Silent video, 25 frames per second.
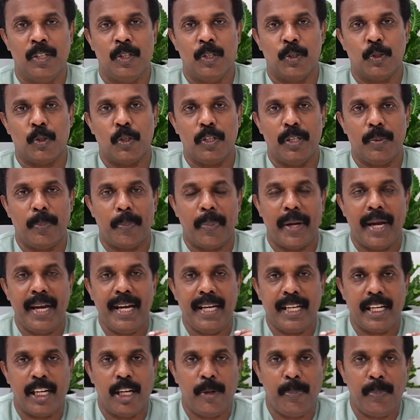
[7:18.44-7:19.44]
So the
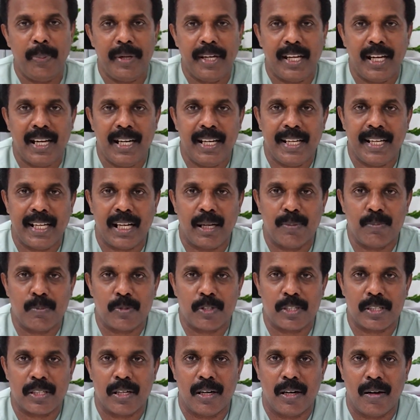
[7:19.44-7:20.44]
pain typically
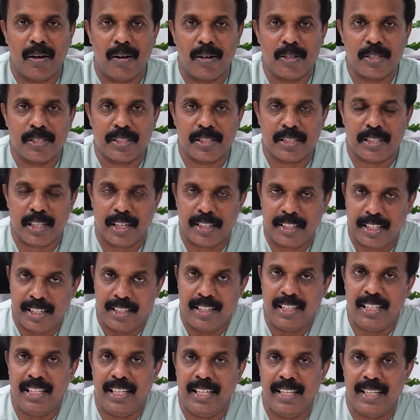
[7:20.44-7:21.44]
comes on
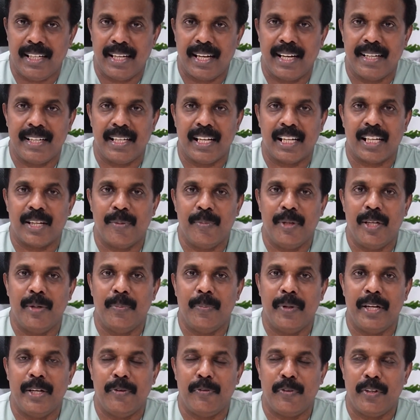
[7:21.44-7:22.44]
suddenly and
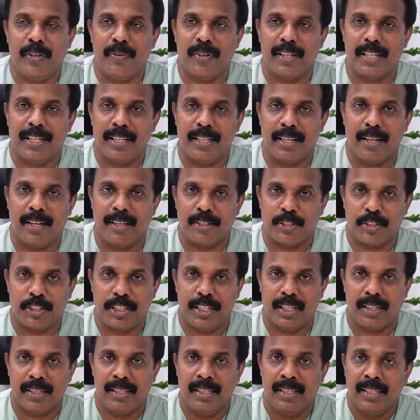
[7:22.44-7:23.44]
accompanied by fever and
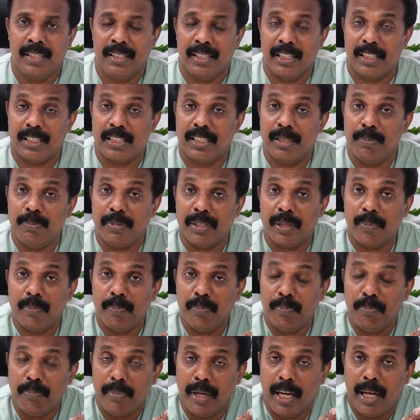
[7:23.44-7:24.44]
nausea. The
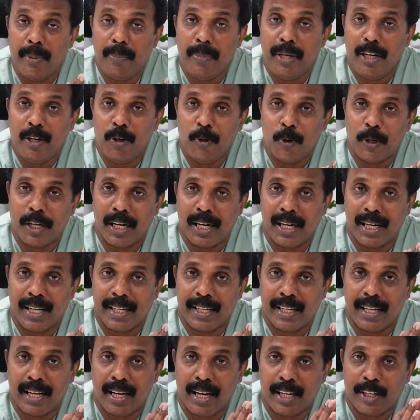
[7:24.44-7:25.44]
symptom may be looking
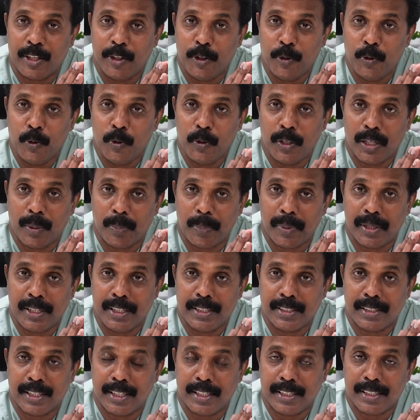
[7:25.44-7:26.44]
like an acute
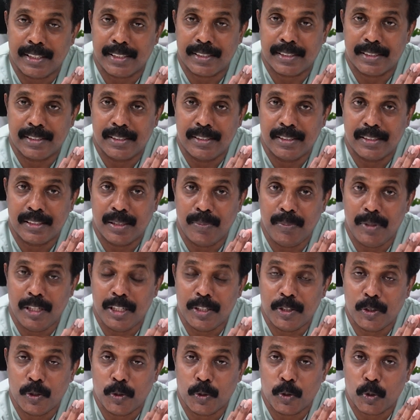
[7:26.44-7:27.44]
appendicitis,
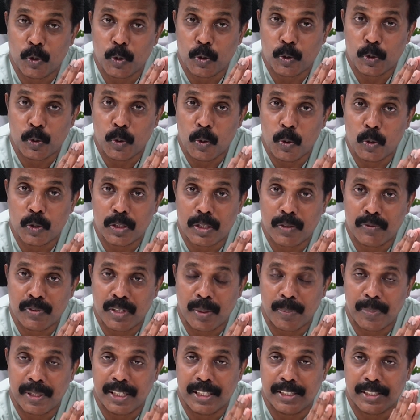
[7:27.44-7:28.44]
similar to those of
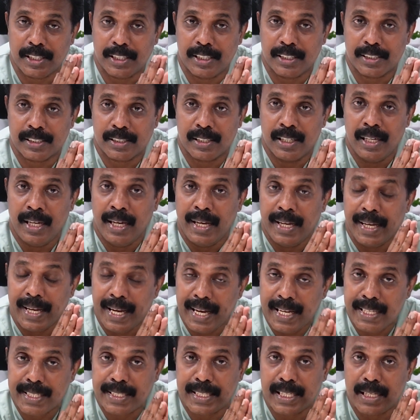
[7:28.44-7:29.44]
the appendicitis,
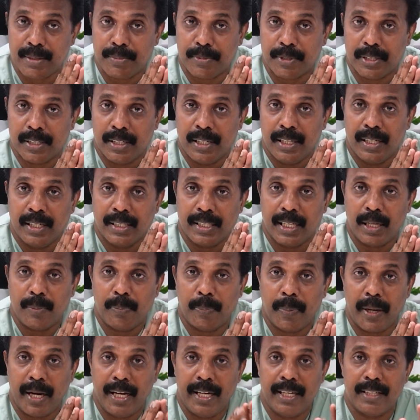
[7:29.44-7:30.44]
except
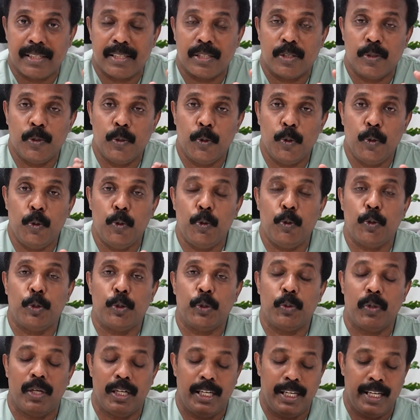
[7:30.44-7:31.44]
that pain is
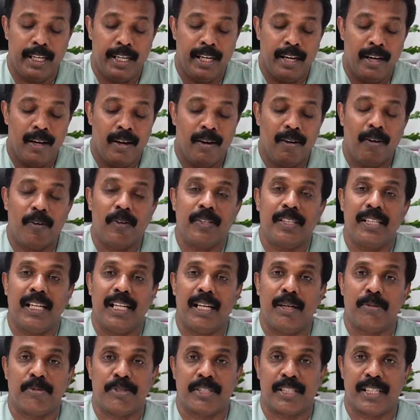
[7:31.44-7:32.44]
usually on the
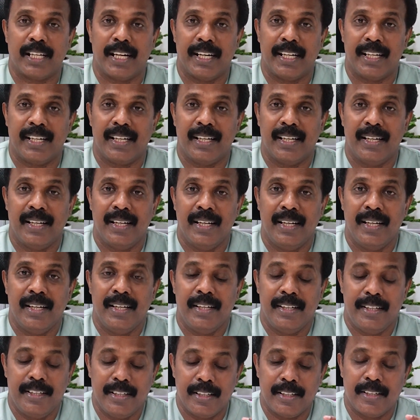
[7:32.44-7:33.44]
left side.
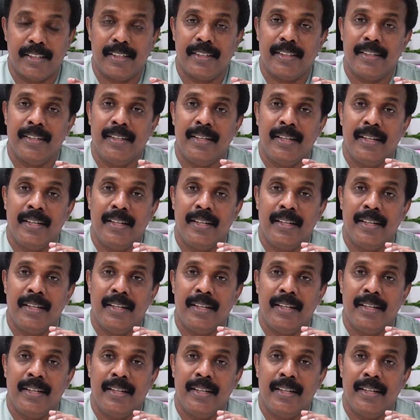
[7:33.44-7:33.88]
Here,